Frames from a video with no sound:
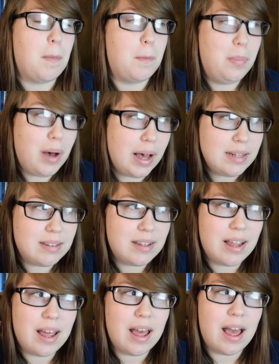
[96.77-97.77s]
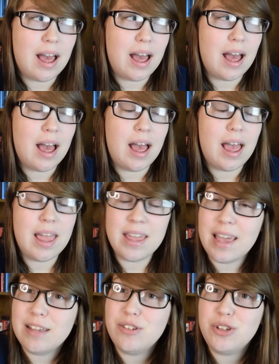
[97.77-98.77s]
But in
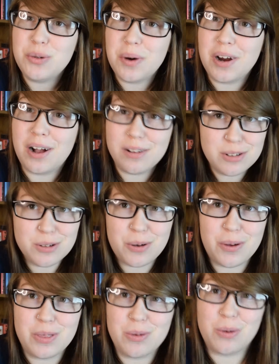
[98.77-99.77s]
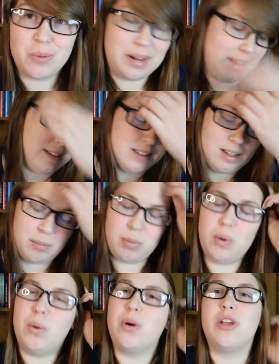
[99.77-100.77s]
case you are also going through a reading slump,
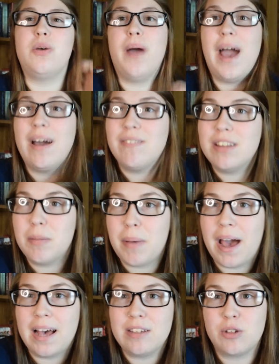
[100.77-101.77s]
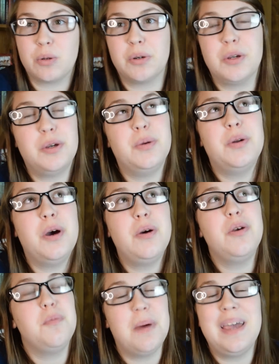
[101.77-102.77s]
or you have in the past, or you
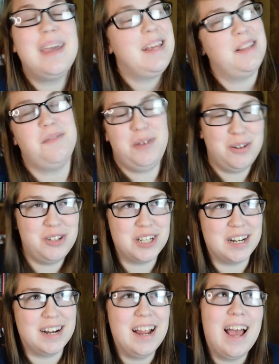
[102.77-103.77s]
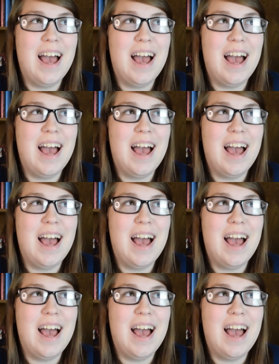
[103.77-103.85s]
might in the future,